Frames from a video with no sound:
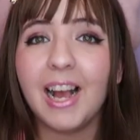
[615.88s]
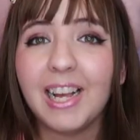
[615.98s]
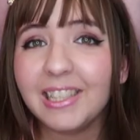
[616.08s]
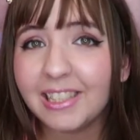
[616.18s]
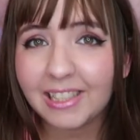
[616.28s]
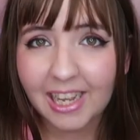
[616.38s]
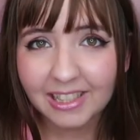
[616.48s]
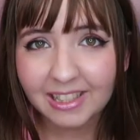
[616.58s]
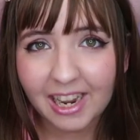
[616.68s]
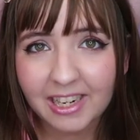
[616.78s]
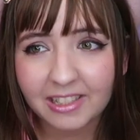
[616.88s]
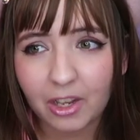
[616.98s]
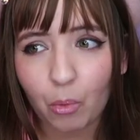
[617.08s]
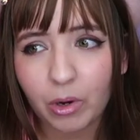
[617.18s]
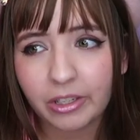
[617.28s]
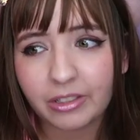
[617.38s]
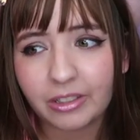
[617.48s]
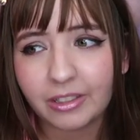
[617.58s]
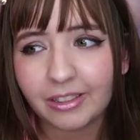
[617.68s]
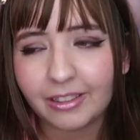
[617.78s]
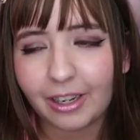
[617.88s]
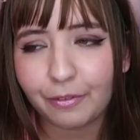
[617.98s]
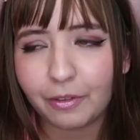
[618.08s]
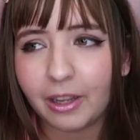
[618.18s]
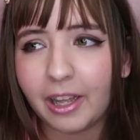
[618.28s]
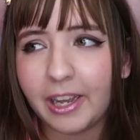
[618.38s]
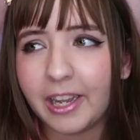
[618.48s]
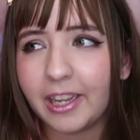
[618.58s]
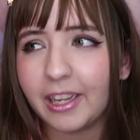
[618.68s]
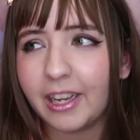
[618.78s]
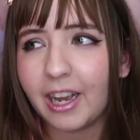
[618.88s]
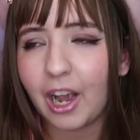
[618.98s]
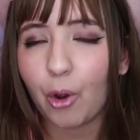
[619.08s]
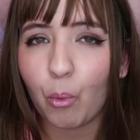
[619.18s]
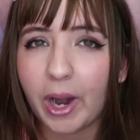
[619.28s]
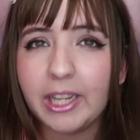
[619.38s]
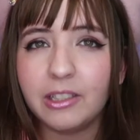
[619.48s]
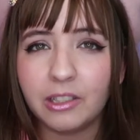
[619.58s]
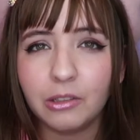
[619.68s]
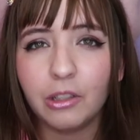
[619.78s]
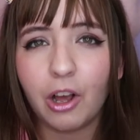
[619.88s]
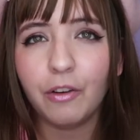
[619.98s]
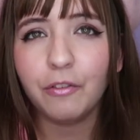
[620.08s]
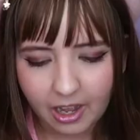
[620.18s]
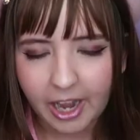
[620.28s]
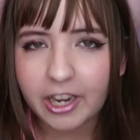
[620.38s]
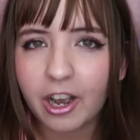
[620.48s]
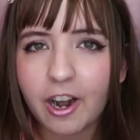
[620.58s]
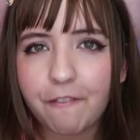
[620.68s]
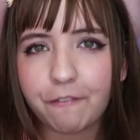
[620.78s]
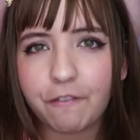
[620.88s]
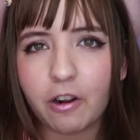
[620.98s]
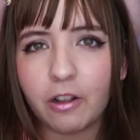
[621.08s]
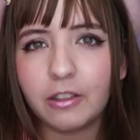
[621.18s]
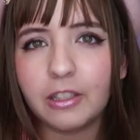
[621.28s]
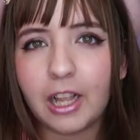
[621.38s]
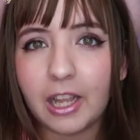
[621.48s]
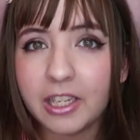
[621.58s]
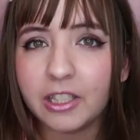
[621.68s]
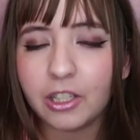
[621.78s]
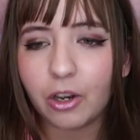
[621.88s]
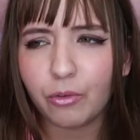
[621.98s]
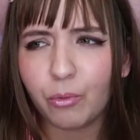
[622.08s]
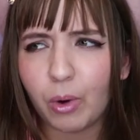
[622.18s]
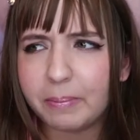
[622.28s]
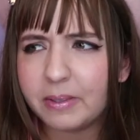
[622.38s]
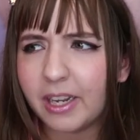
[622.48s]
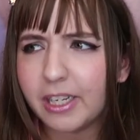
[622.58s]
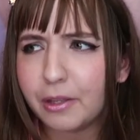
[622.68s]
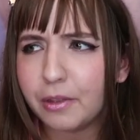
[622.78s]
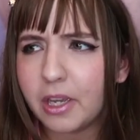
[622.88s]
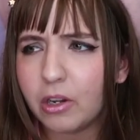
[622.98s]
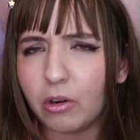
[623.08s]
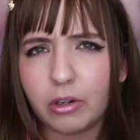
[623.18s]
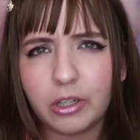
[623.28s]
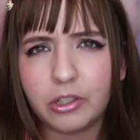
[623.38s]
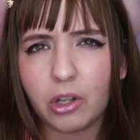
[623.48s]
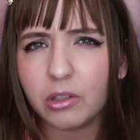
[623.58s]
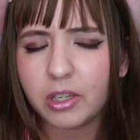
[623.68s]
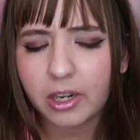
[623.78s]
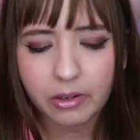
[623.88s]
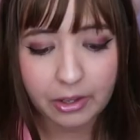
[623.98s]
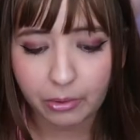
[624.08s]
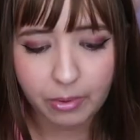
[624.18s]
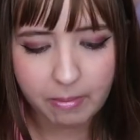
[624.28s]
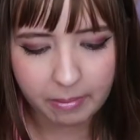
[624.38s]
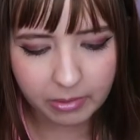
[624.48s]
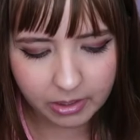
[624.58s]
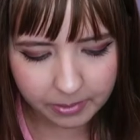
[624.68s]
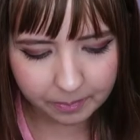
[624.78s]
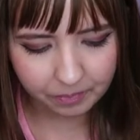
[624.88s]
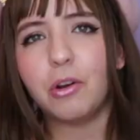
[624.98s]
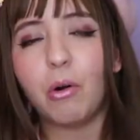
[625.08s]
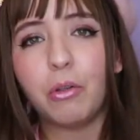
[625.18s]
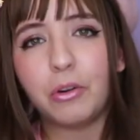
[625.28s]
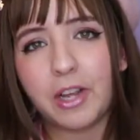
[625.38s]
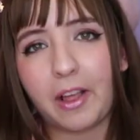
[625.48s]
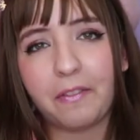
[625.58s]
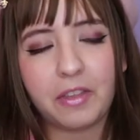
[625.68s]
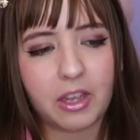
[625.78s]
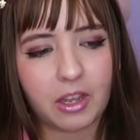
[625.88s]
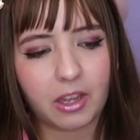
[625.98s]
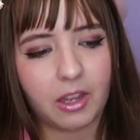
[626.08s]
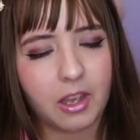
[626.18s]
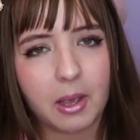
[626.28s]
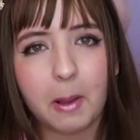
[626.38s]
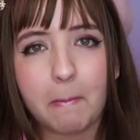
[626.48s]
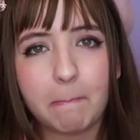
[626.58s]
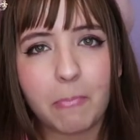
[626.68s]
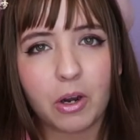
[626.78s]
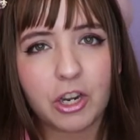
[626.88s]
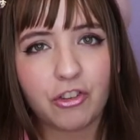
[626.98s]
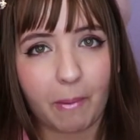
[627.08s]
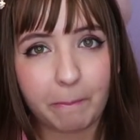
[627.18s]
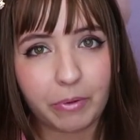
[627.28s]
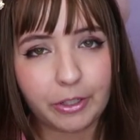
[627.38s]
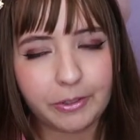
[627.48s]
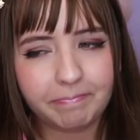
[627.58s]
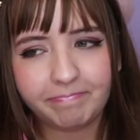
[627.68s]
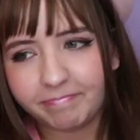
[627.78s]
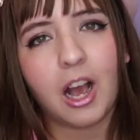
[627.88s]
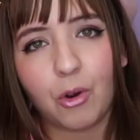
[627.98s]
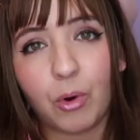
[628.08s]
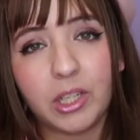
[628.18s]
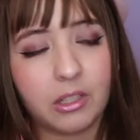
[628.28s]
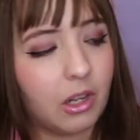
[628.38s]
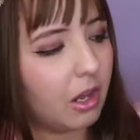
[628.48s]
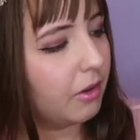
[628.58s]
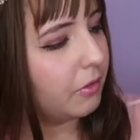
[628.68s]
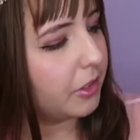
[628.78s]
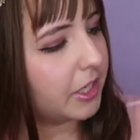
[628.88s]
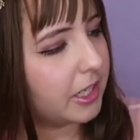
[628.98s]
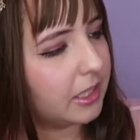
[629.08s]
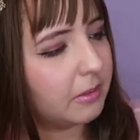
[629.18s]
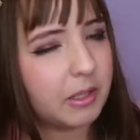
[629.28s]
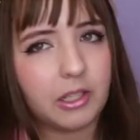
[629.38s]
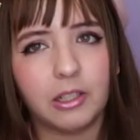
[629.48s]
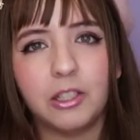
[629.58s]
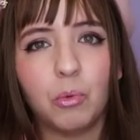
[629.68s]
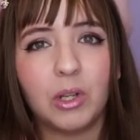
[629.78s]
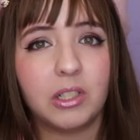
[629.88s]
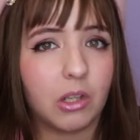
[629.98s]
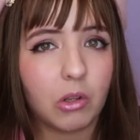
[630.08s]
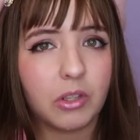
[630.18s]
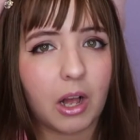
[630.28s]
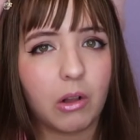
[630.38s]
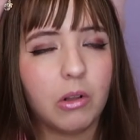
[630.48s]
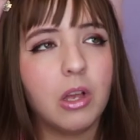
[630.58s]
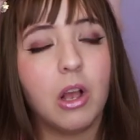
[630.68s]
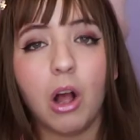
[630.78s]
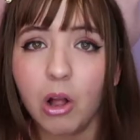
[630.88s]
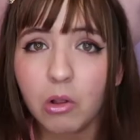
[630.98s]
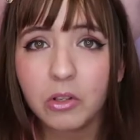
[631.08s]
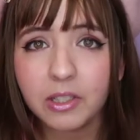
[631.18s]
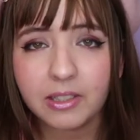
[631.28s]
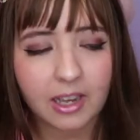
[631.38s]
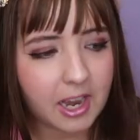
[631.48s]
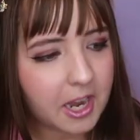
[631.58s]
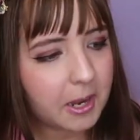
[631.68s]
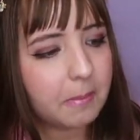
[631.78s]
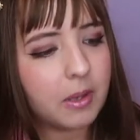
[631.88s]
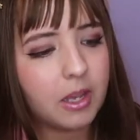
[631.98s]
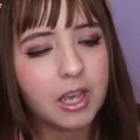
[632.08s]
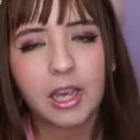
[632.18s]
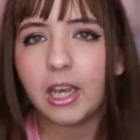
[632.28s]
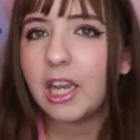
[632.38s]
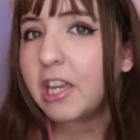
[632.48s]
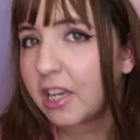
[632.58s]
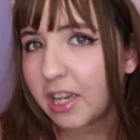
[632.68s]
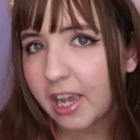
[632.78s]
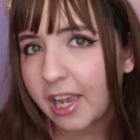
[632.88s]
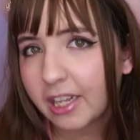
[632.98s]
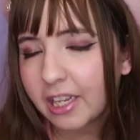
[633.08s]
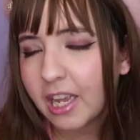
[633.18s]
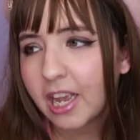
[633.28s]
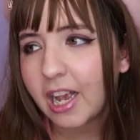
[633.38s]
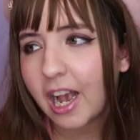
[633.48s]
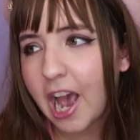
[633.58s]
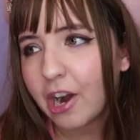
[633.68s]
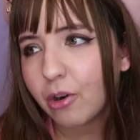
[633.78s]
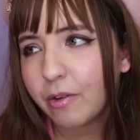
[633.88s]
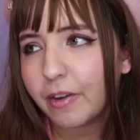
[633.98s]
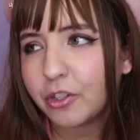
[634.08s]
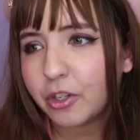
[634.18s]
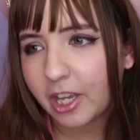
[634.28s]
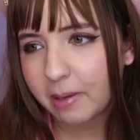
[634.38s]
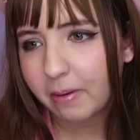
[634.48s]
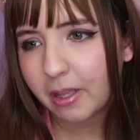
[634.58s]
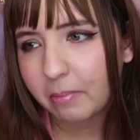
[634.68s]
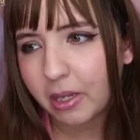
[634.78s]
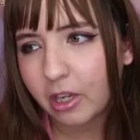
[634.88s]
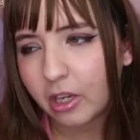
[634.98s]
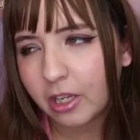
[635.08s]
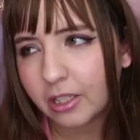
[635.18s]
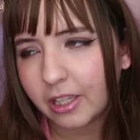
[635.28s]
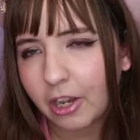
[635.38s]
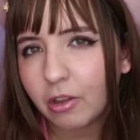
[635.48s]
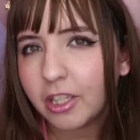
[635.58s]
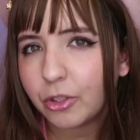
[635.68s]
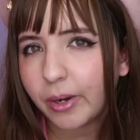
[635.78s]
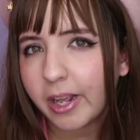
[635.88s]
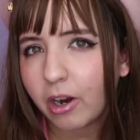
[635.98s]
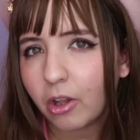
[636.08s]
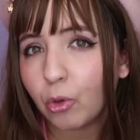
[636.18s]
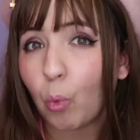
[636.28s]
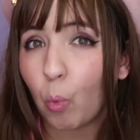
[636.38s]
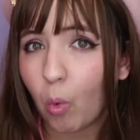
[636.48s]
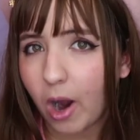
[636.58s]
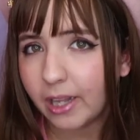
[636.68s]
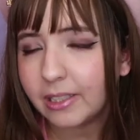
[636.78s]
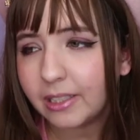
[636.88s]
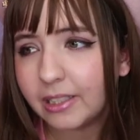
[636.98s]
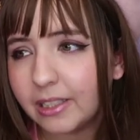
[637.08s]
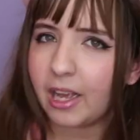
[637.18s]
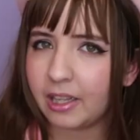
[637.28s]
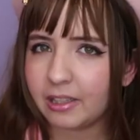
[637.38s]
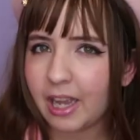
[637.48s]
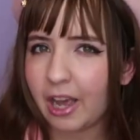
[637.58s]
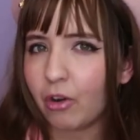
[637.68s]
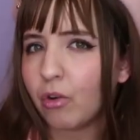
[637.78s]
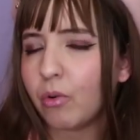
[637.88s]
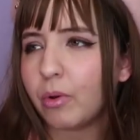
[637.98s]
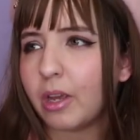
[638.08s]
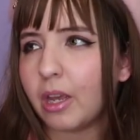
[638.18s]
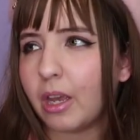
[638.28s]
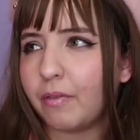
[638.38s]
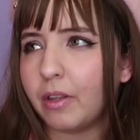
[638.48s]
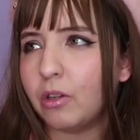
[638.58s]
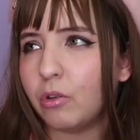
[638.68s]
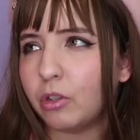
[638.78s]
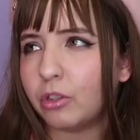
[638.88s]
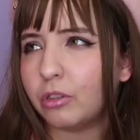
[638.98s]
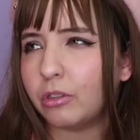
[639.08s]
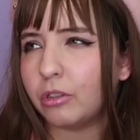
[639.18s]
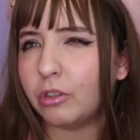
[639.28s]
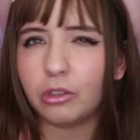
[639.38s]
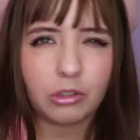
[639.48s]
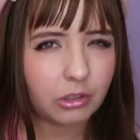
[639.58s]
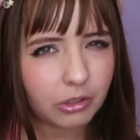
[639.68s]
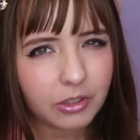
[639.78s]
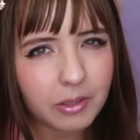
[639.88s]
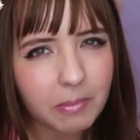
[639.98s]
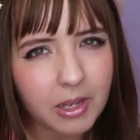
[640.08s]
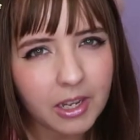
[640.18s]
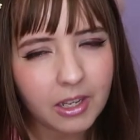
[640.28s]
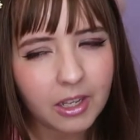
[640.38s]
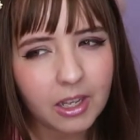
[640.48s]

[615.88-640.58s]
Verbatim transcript: And the last item, which I feel like I wait too long. Uh, I got it from the Lazy Oaf website, I think, or Dolls Kill, I don't remember. No other than the bunny jumper. I wait so long for this because it was sold out all the time. In the end, I don't know if I should keep it because I only tried it on once and I don't know if it looks good on me